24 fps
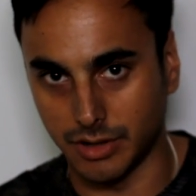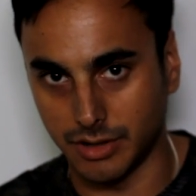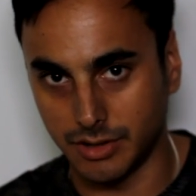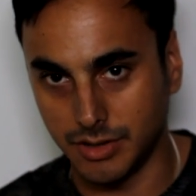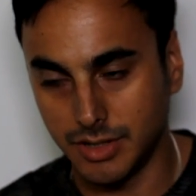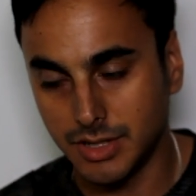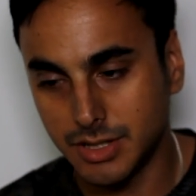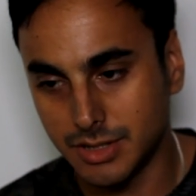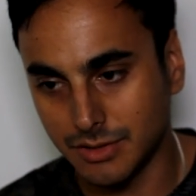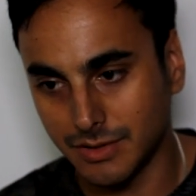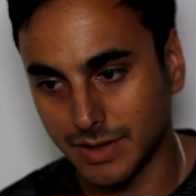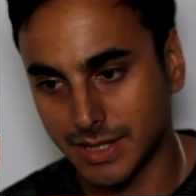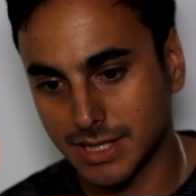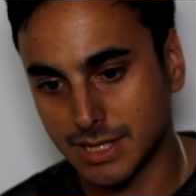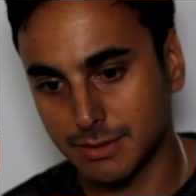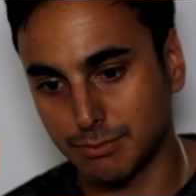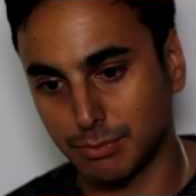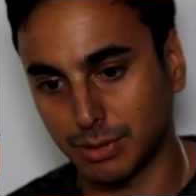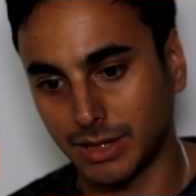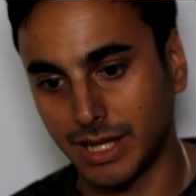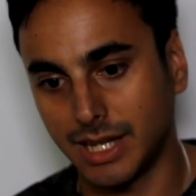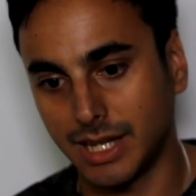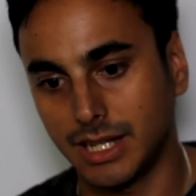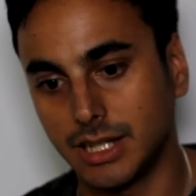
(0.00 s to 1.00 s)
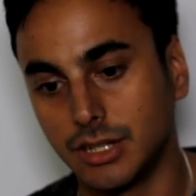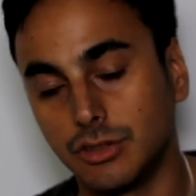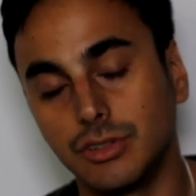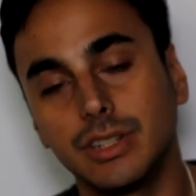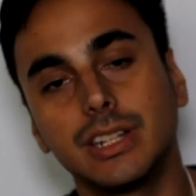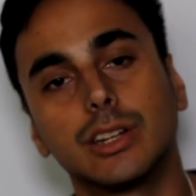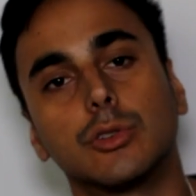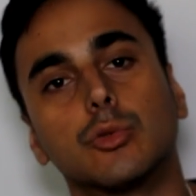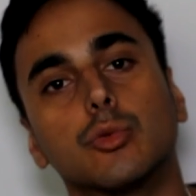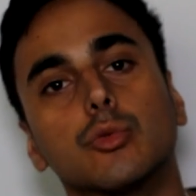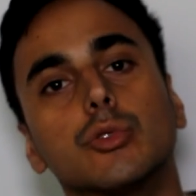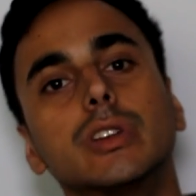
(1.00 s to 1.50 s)
You need to explain, you
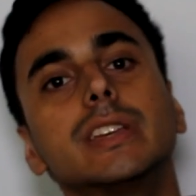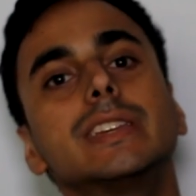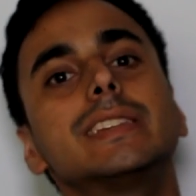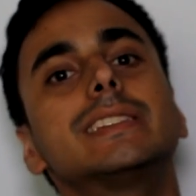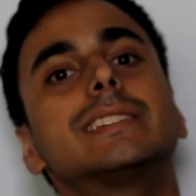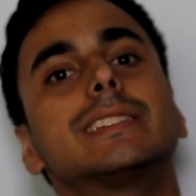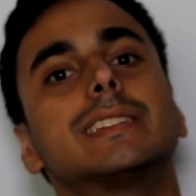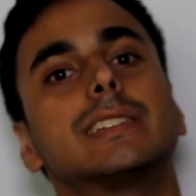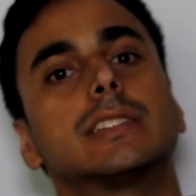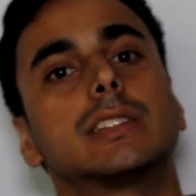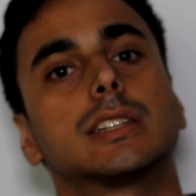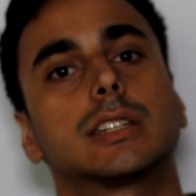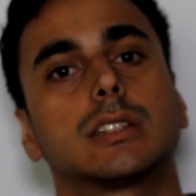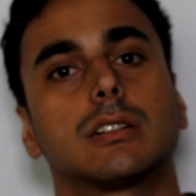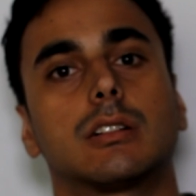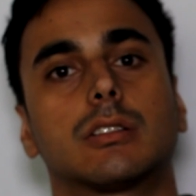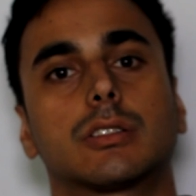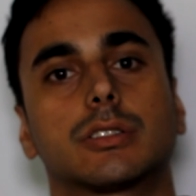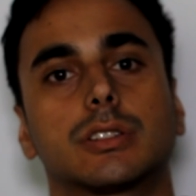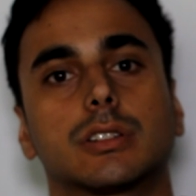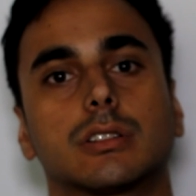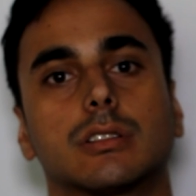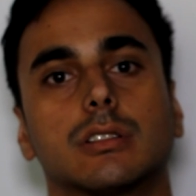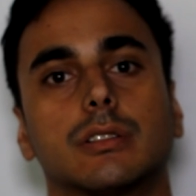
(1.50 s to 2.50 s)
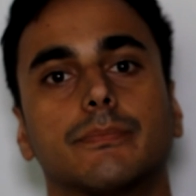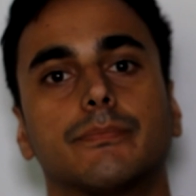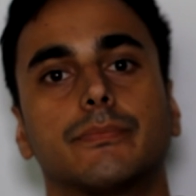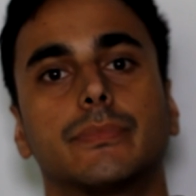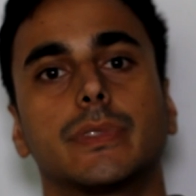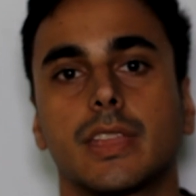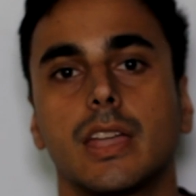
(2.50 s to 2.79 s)
need a reason to talk to her.